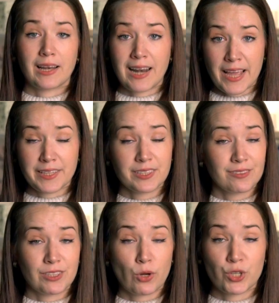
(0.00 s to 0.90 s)

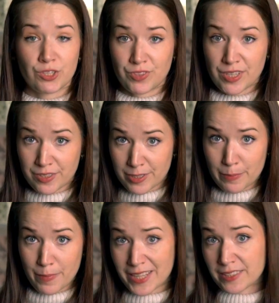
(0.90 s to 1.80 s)
Like, the ordinary
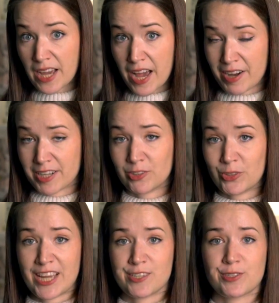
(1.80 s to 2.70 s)
main
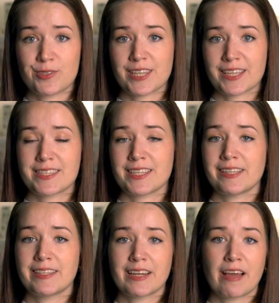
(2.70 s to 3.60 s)
character has to
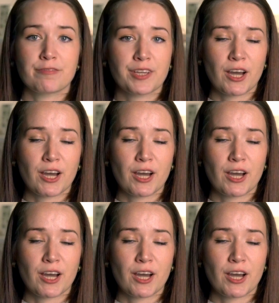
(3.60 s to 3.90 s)
succeed in every